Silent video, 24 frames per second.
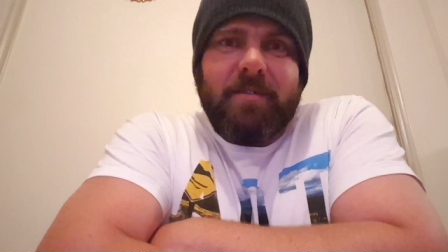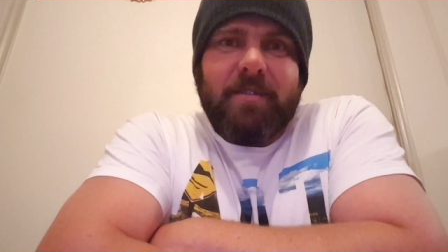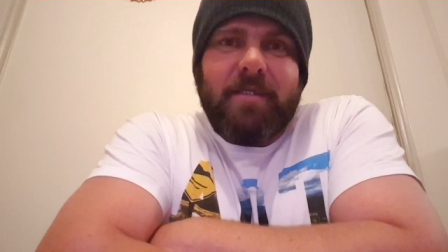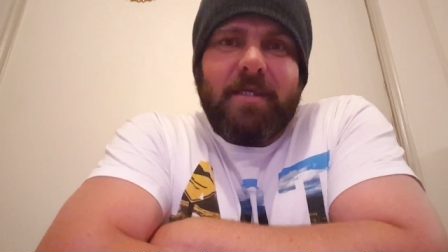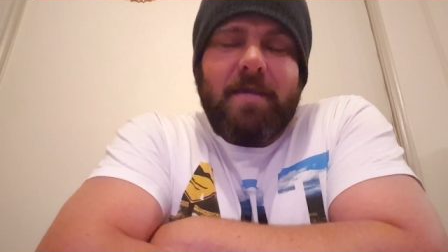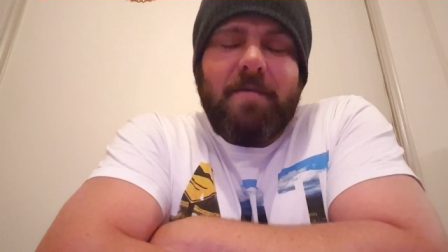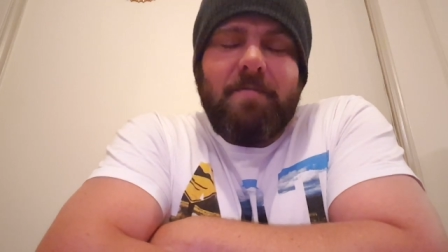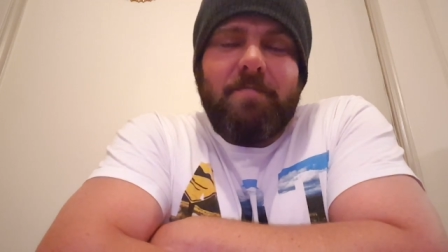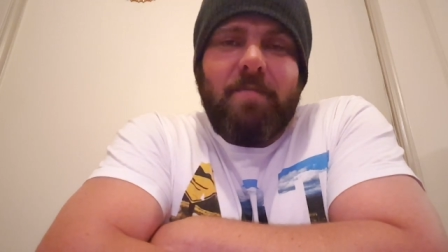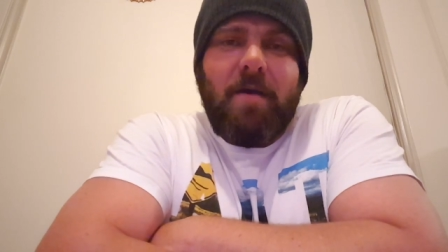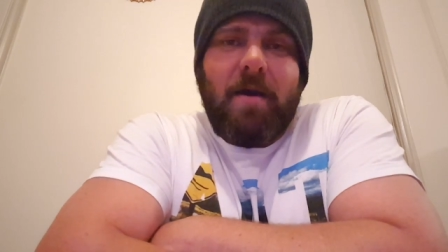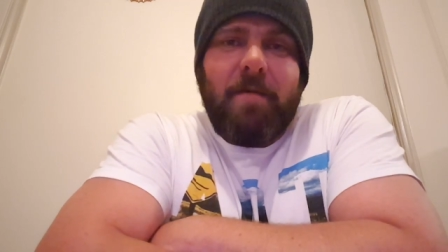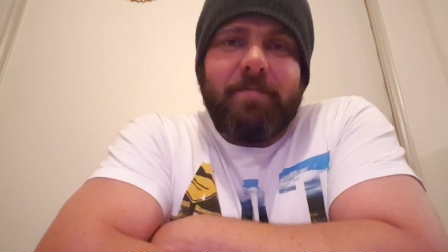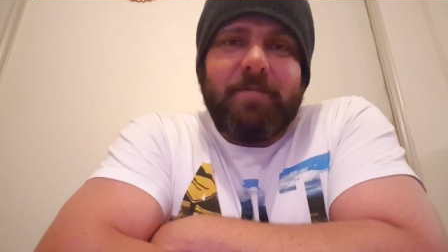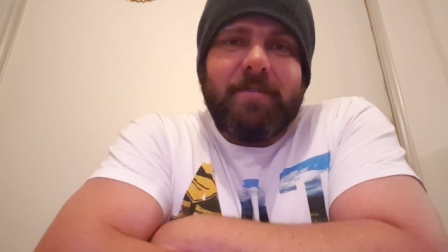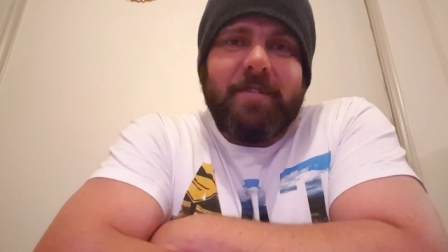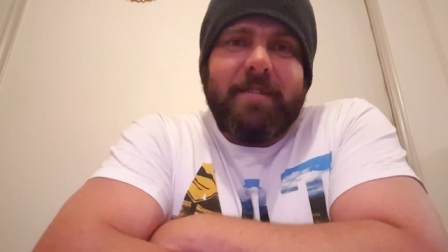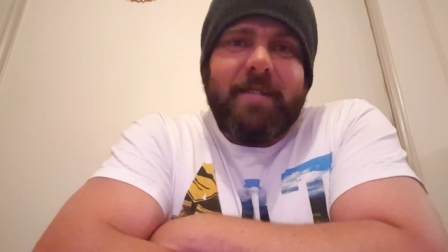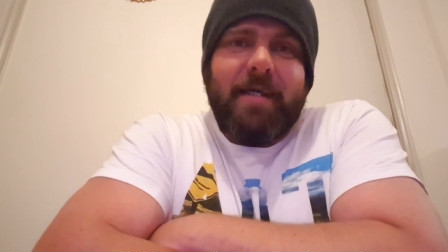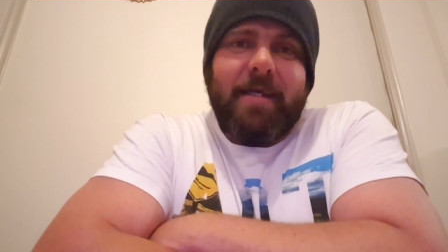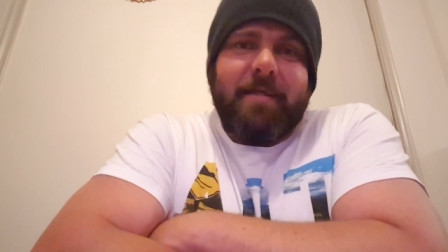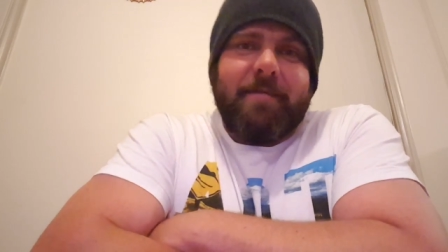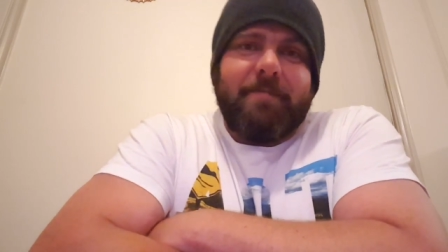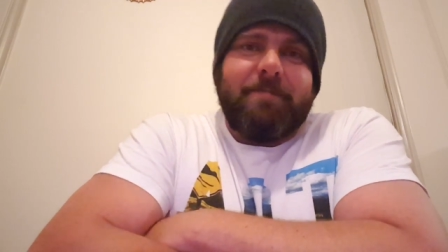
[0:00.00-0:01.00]
keep up to
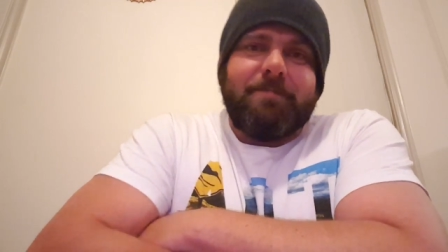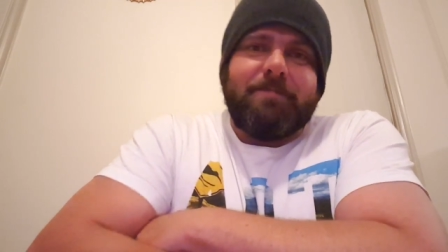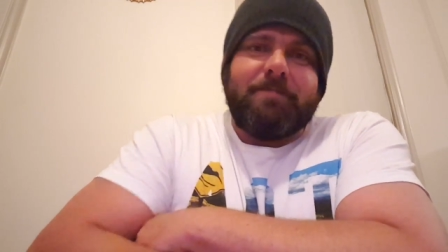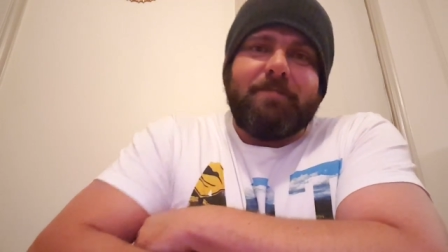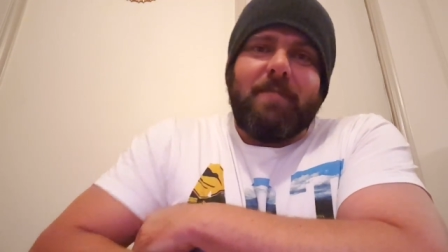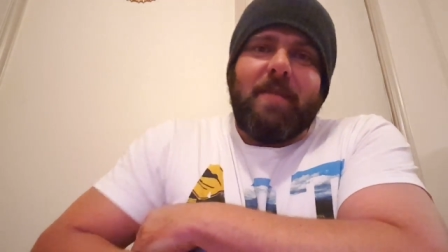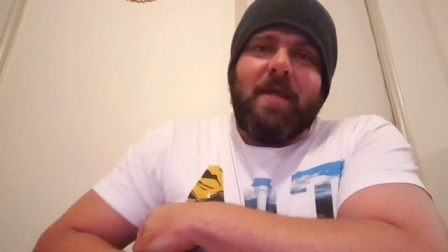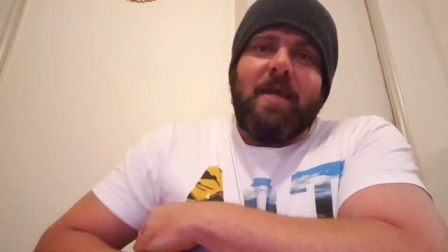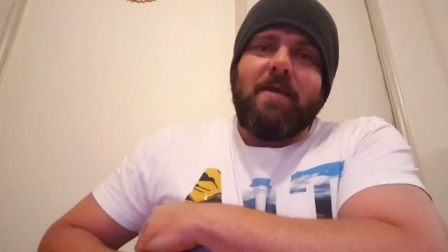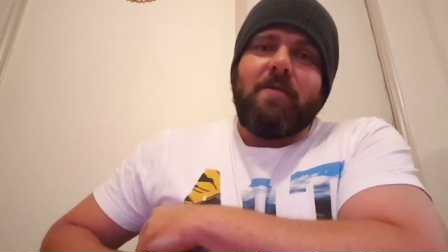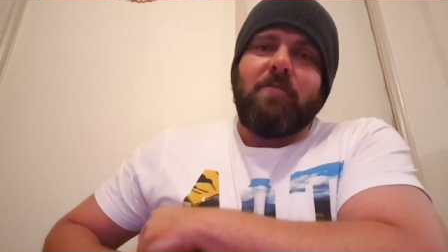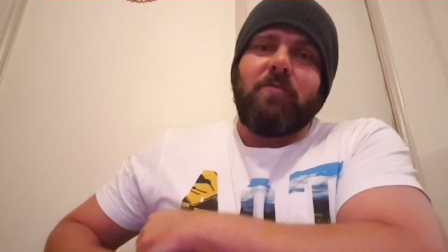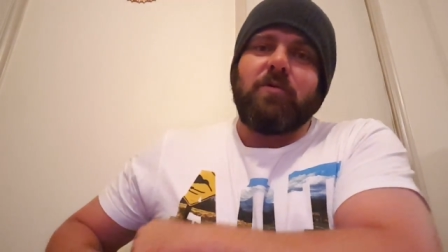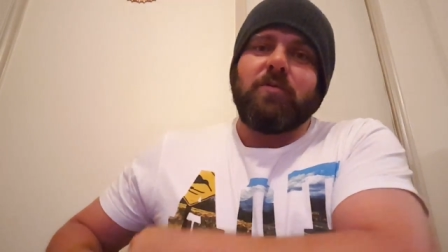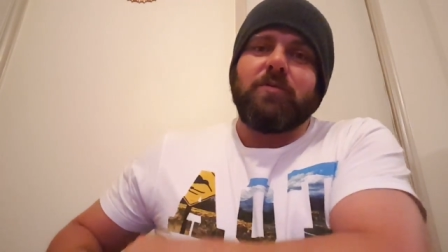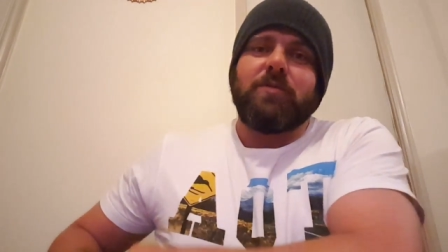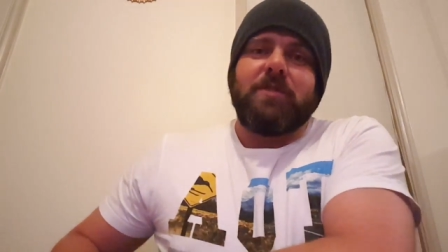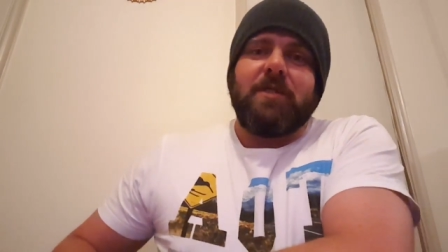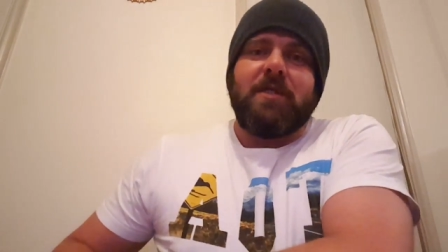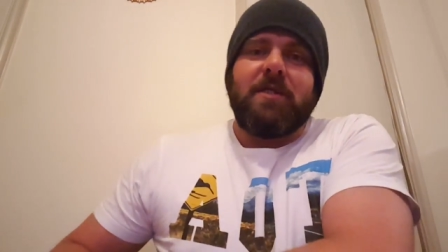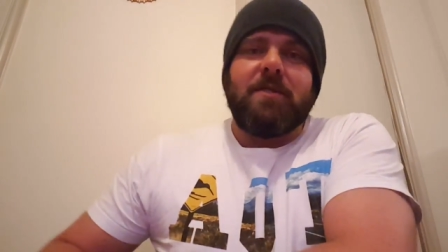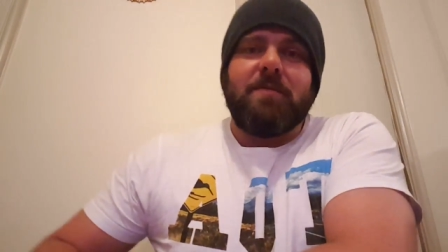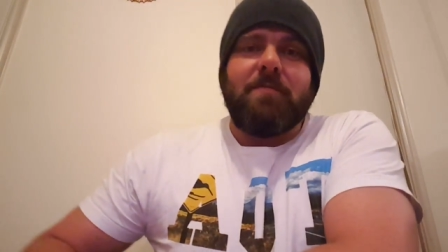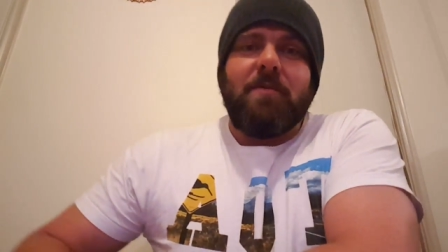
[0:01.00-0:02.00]
date, and we'll
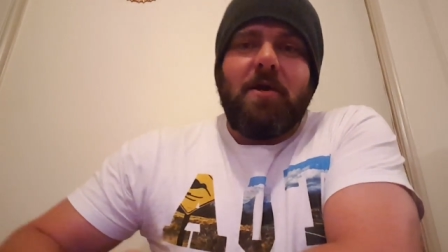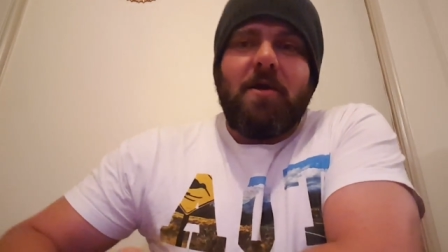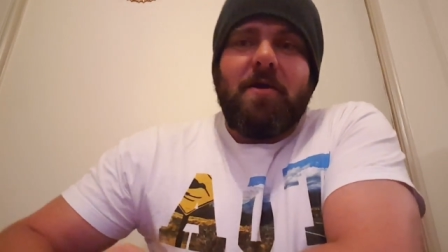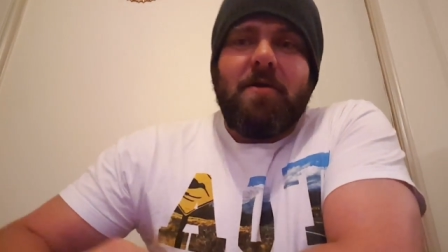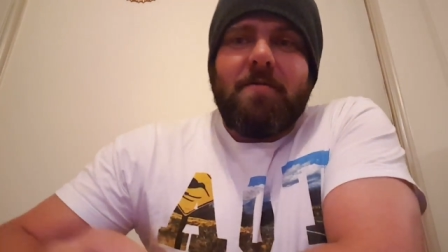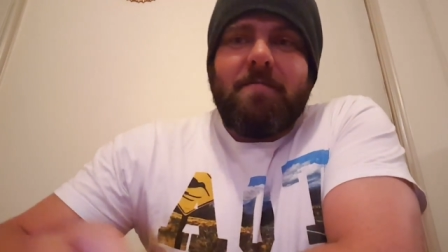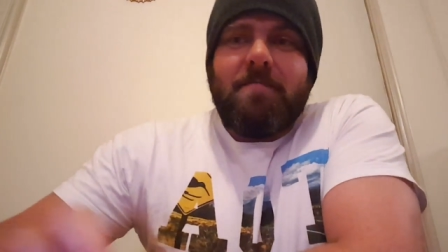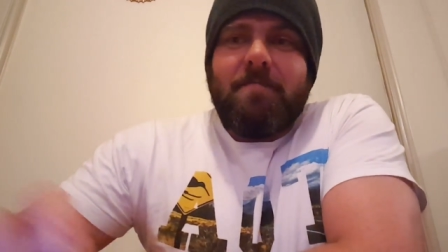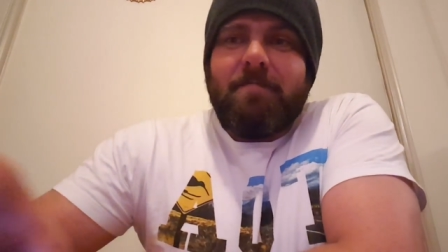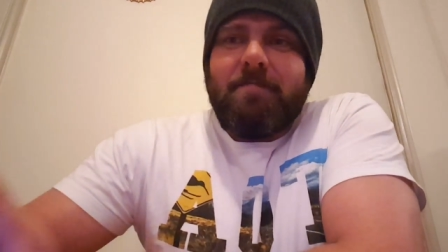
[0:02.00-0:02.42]
see you tomorrow.